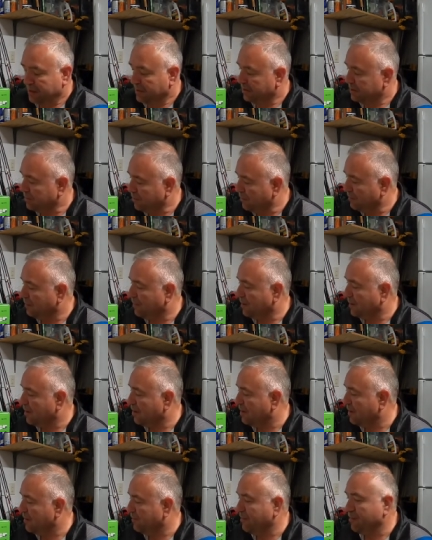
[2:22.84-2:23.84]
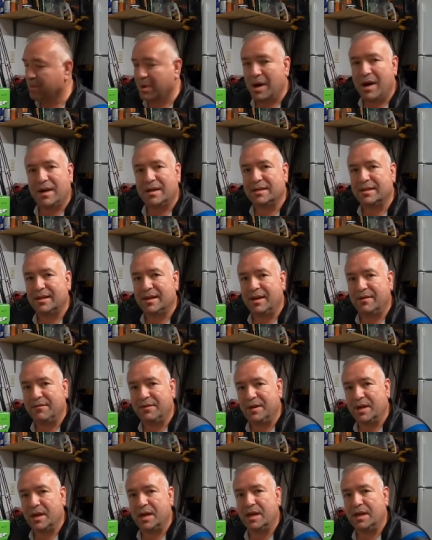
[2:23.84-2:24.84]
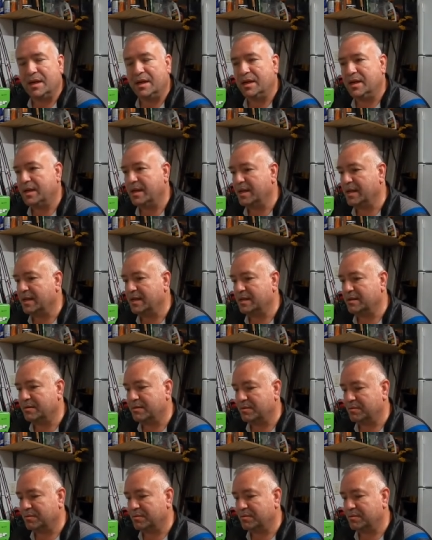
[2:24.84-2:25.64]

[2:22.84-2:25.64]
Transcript: So far, every box that I've done has,